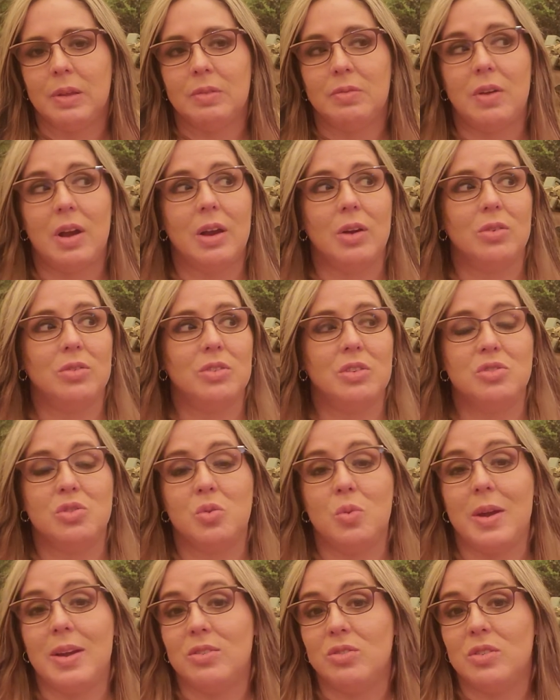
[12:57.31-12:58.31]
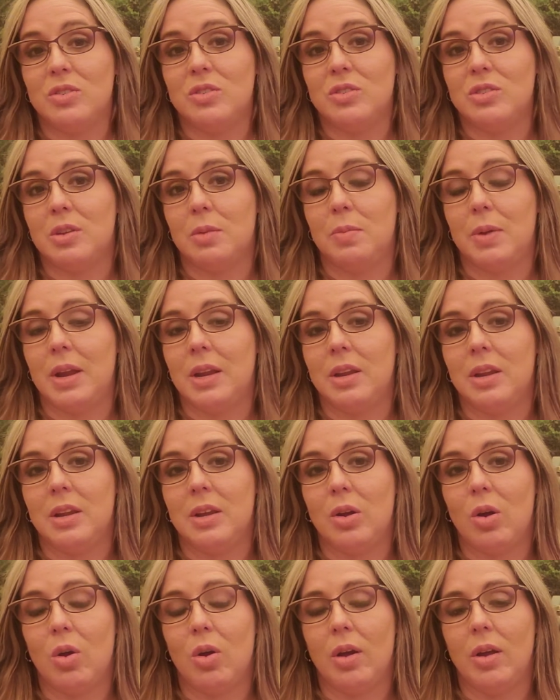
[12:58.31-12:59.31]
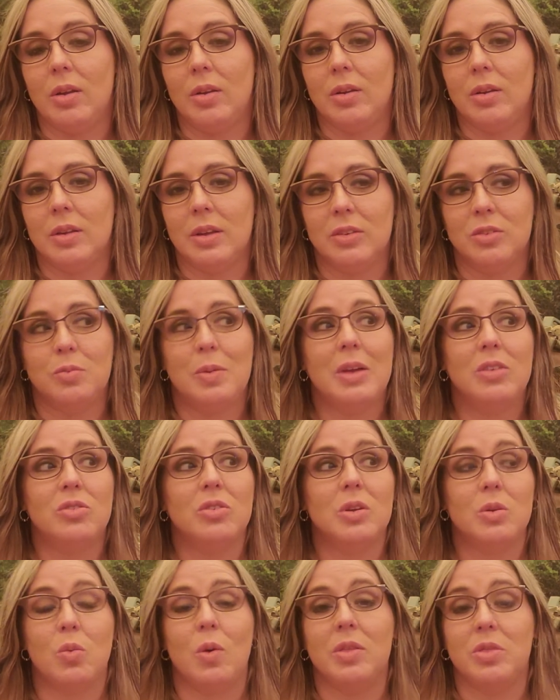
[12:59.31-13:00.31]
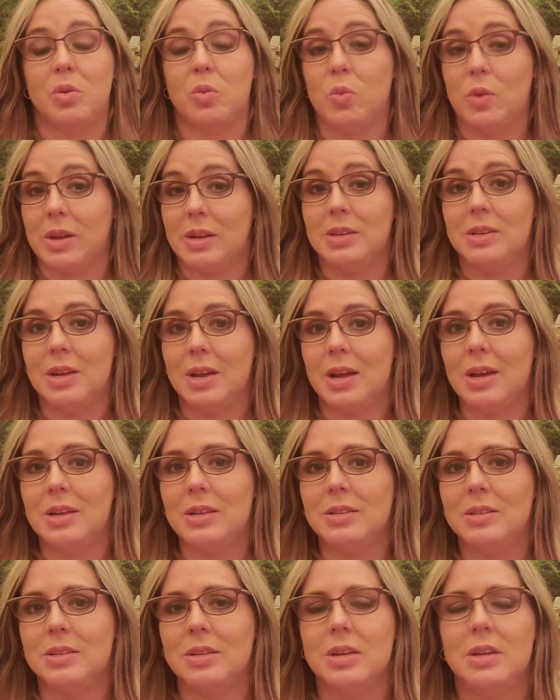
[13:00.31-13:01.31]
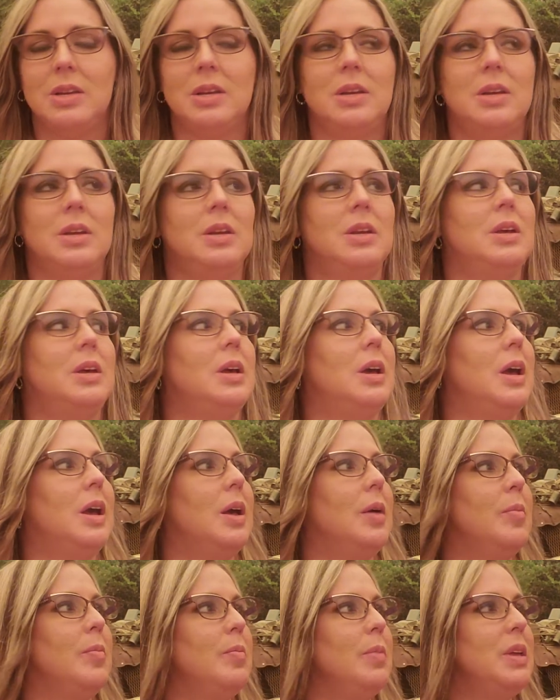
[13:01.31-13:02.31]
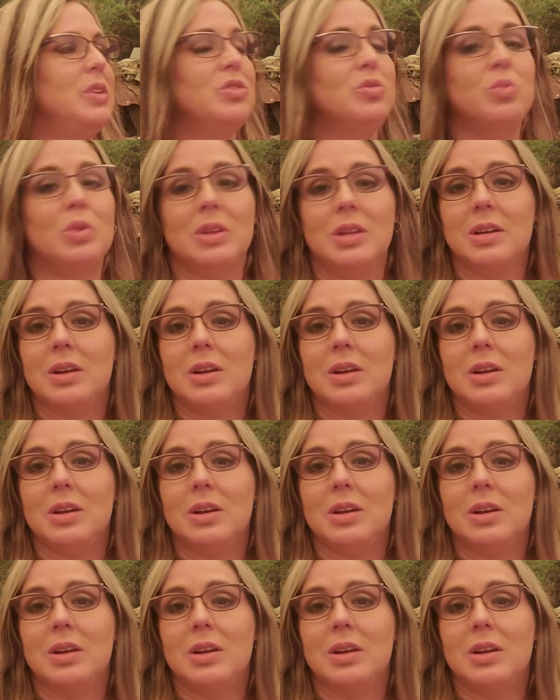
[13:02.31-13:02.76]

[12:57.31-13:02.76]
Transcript: fire situations depending on especially what the wind does. Um, it's really